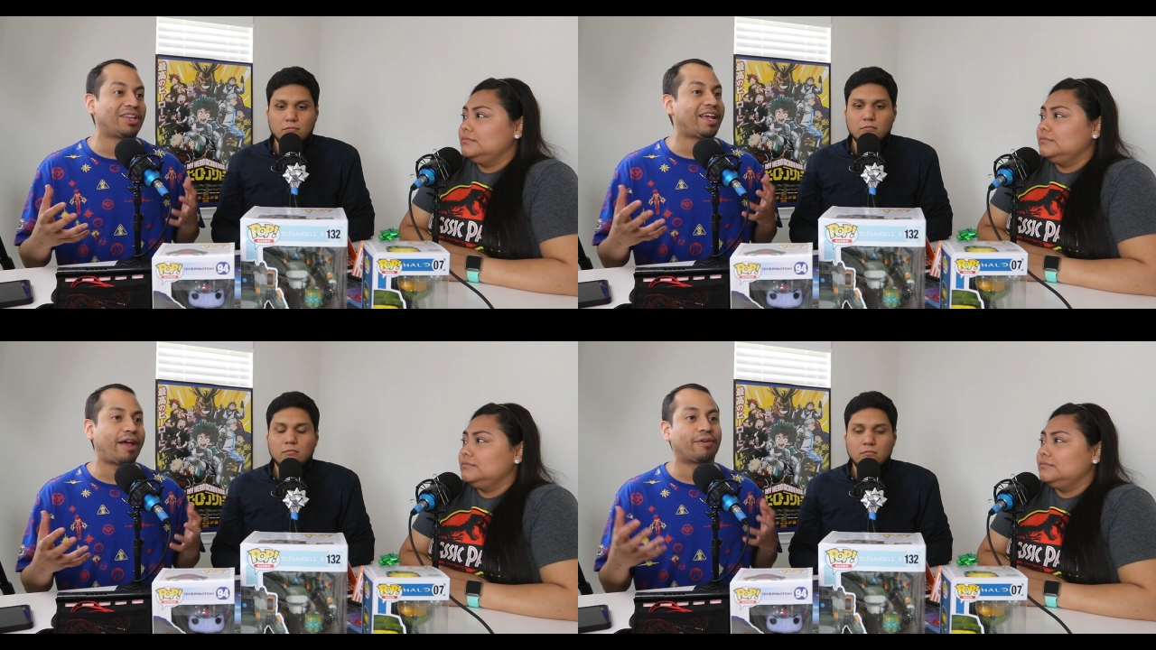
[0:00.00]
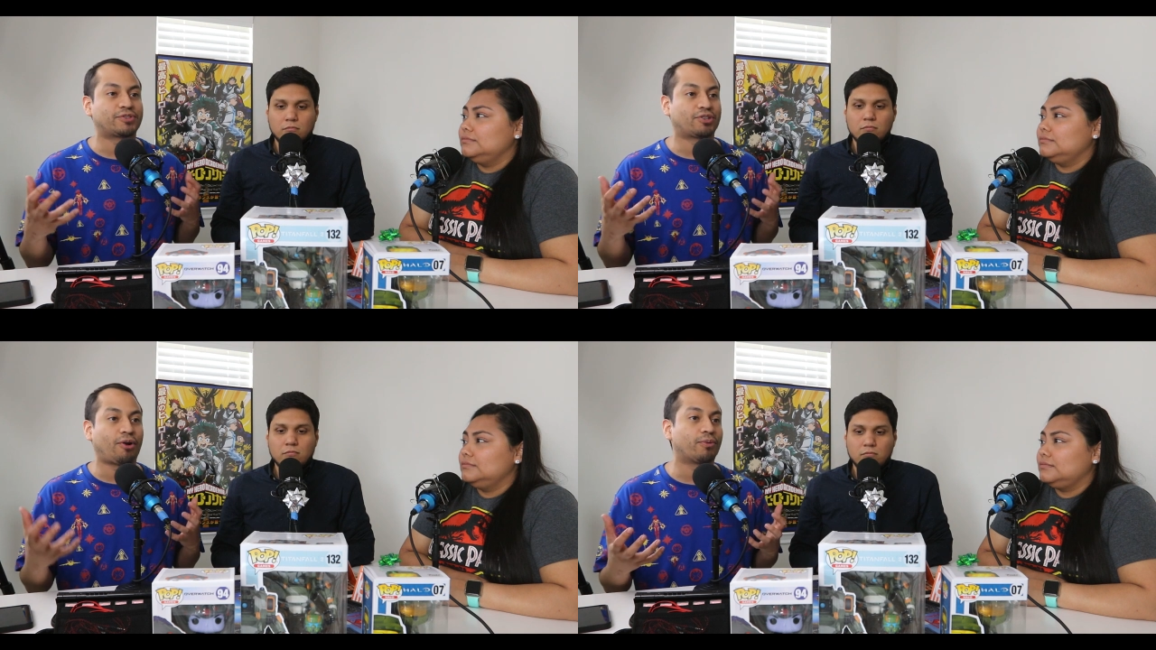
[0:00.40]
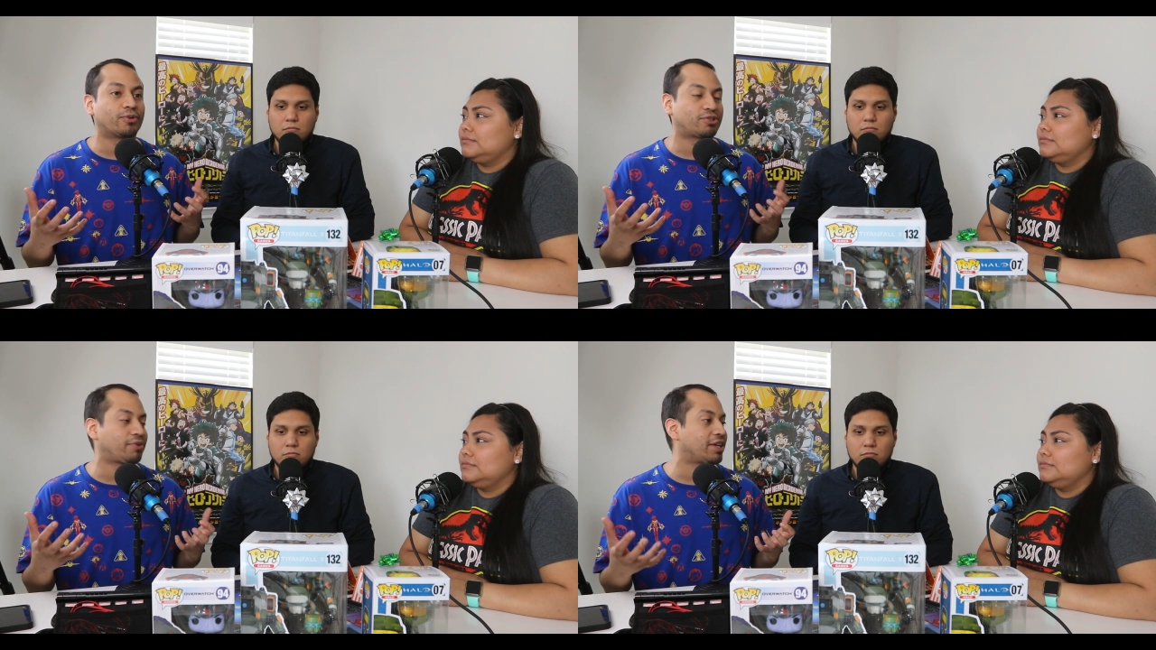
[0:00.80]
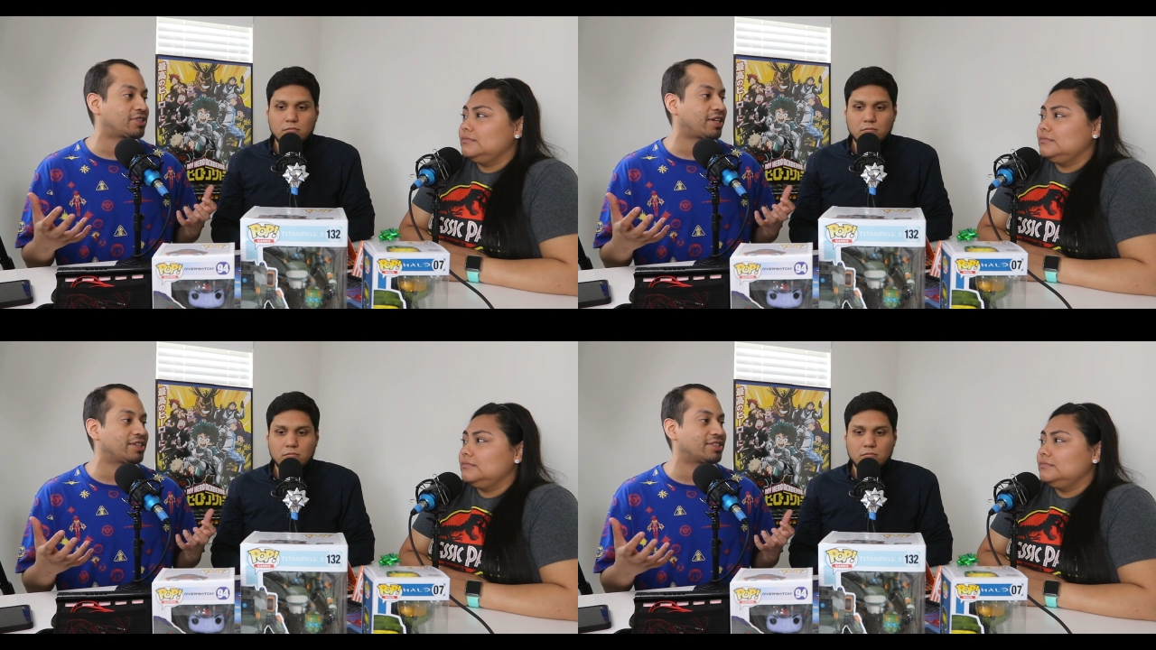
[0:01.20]
Speaker 1: they have Star Wars
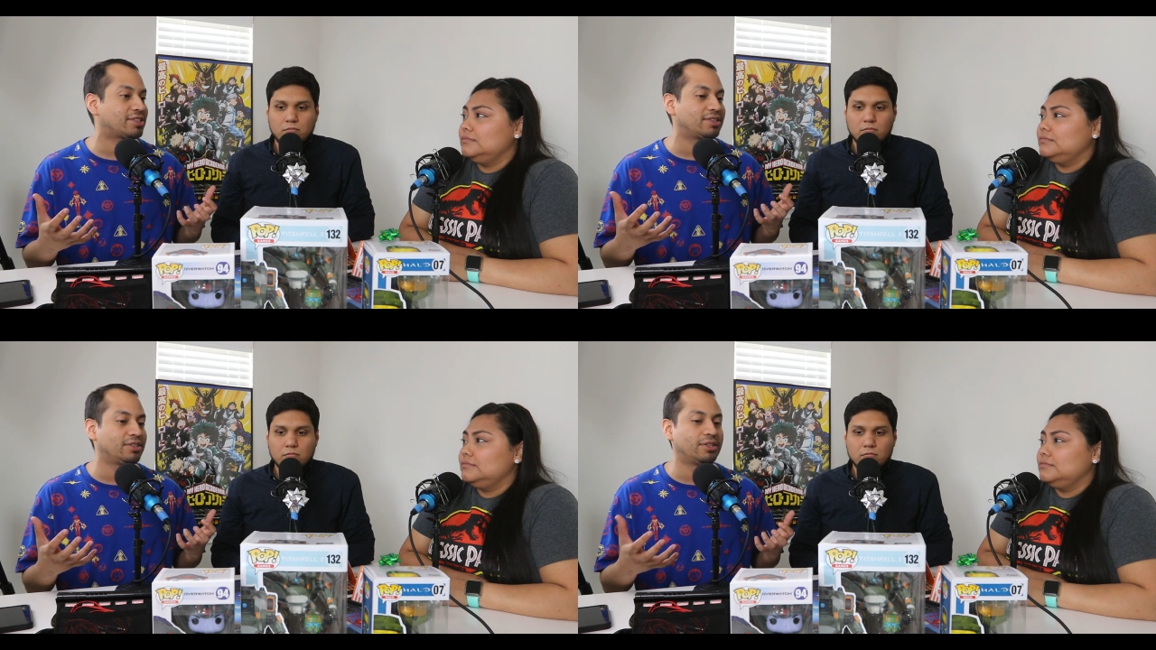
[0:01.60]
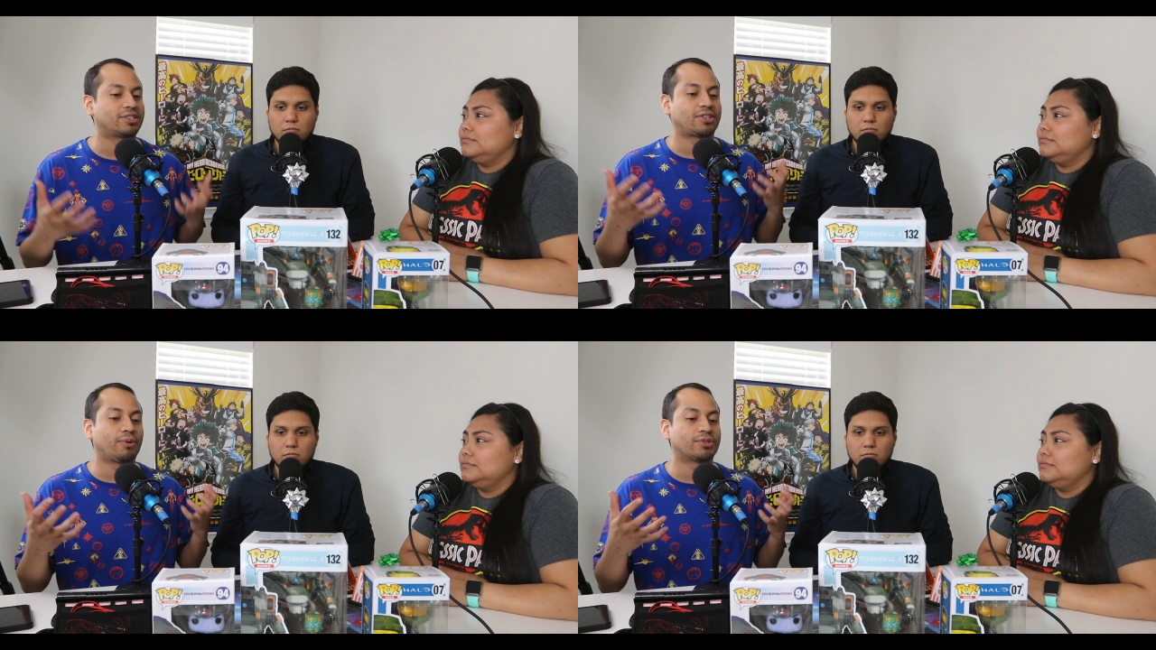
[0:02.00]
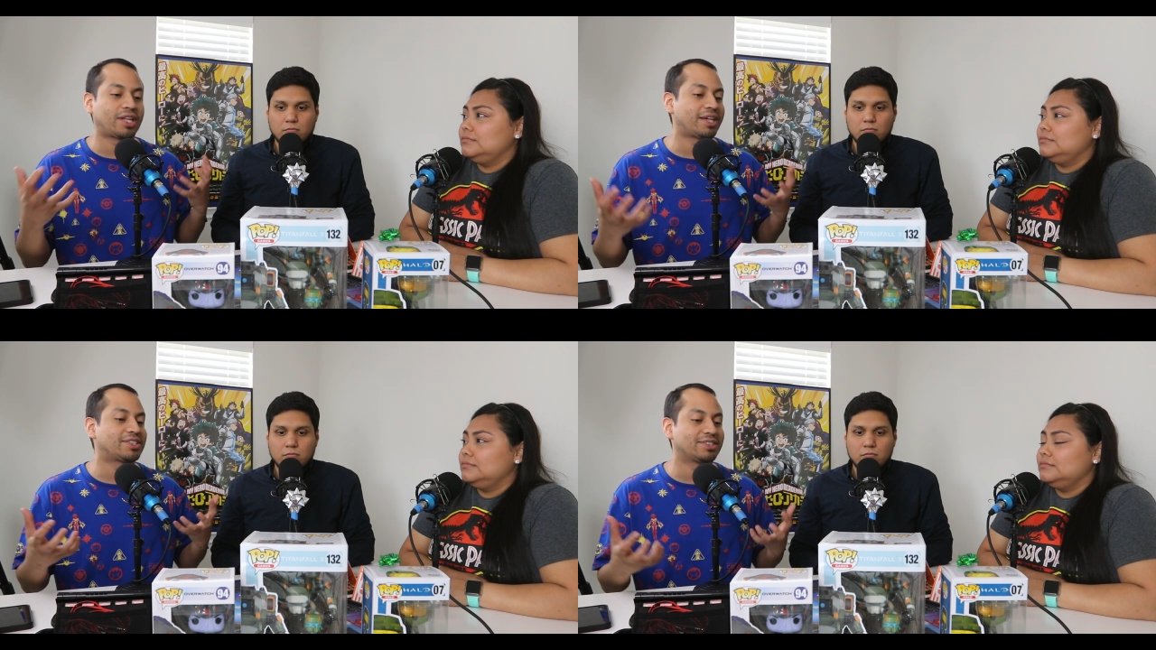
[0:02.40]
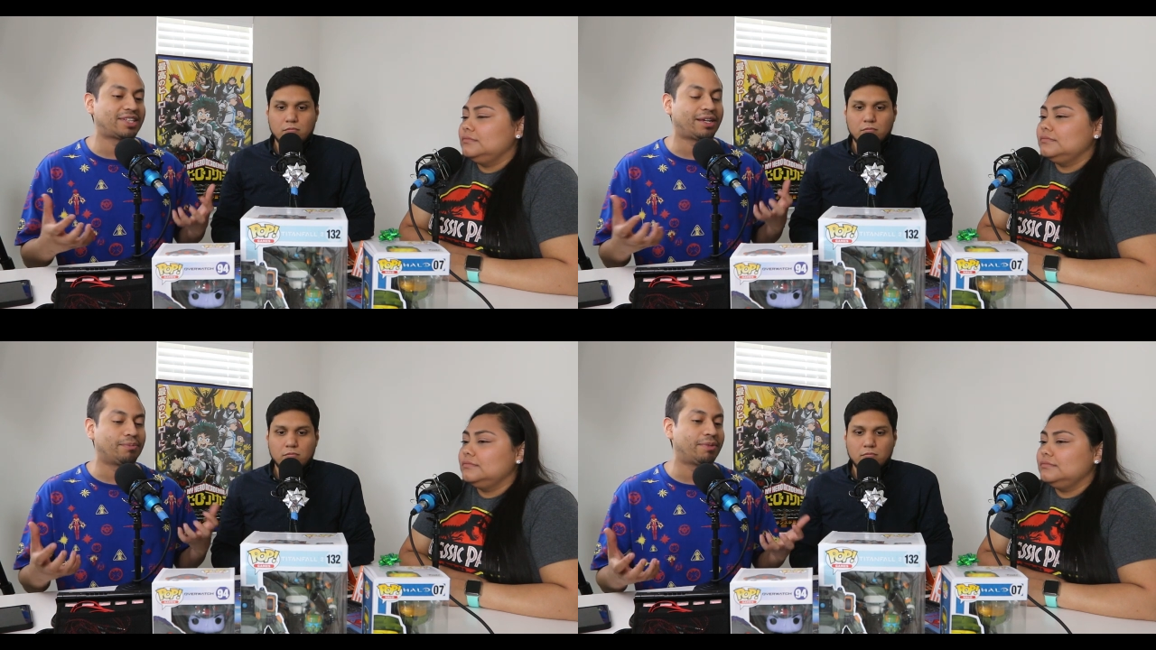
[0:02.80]
franchise, the Star Wars license
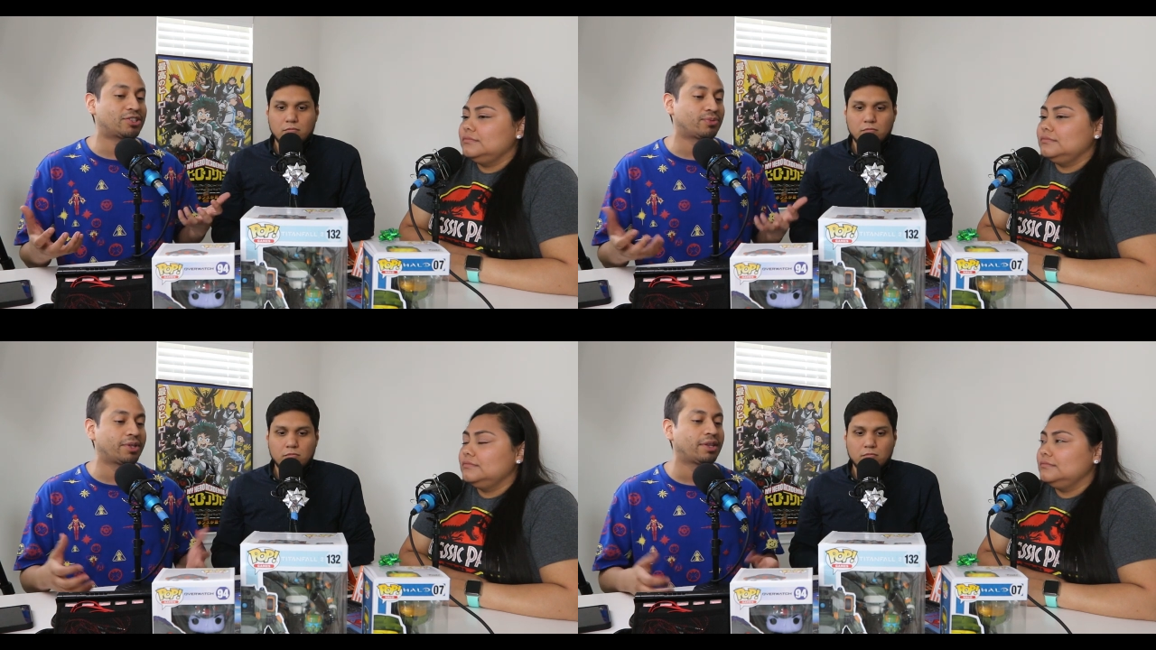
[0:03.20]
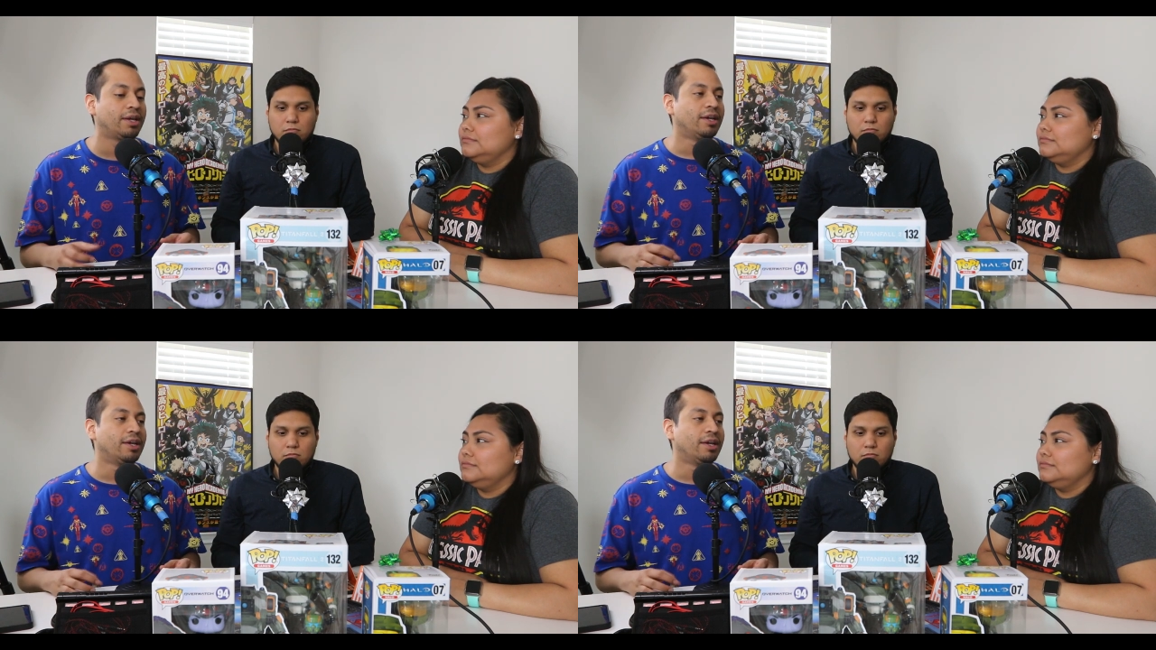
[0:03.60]
they can mess with.